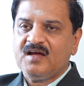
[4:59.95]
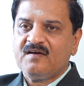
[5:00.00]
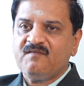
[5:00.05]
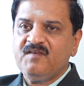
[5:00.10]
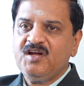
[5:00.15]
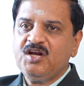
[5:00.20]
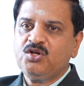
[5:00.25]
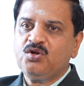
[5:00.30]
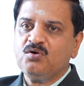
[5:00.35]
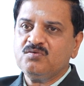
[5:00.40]

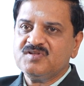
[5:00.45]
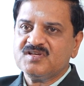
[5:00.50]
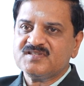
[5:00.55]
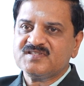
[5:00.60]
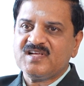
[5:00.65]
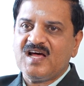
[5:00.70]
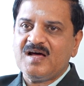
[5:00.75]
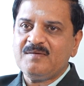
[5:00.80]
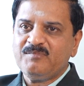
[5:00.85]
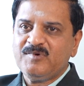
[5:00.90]
we took the
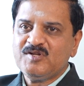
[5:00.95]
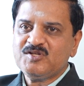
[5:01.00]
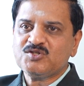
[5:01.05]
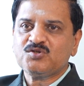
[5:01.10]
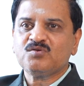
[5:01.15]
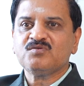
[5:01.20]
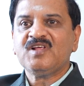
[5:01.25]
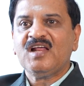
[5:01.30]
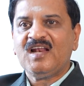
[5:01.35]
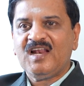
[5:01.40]
samples
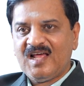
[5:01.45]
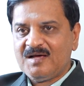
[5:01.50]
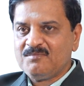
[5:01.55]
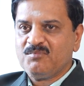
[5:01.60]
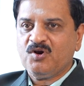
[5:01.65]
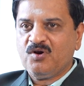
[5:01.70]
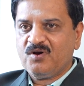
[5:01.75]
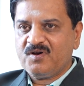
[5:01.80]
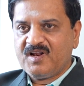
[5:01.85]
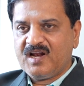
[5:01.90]
to the
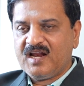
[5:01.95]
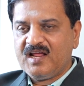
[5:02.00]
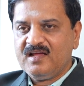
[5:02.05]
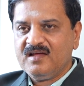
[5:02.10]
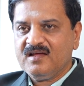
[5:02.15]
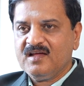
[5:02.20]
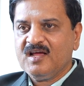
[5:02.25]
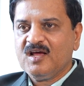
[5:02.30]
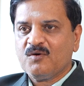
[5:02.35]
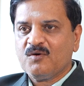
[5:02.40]

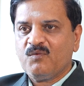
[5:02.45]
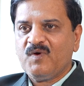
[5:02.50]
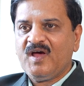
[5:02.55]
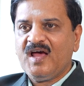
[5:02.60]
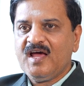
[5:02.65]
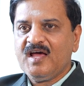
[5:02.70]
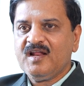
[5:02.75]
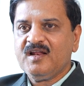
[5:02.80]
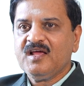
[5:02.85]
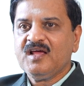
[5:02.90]
laboratory
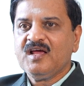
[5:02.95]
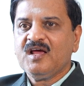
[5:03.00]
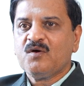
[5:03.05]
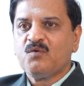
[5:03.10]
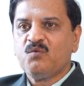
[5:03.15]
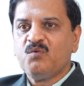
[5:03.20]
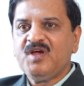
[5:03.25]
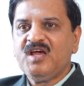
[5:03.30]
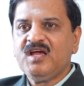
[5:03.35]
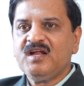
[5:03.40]
where
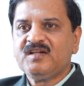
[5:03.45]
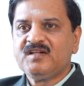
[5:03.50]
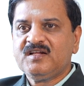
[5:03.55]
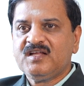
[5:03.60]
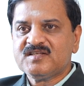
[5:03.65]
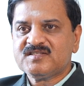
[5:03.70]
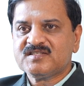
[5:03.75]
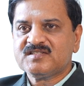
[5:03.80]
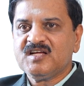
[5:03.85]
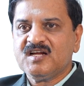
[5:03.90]
we
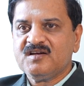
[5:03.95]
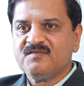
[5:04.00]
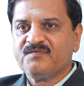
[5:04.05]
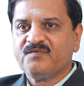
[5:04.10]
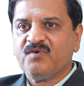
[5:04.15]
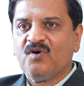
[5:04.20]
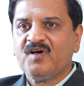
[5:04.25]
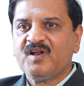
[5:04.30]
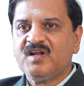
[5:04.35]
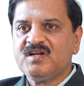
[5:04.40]
tested
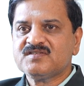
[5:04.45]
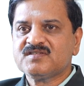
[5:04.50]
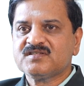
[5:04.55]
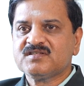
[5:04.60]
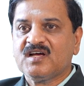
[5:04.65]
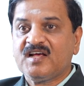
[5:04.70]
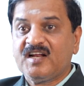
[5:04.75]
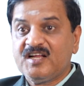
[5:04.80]
for its uh,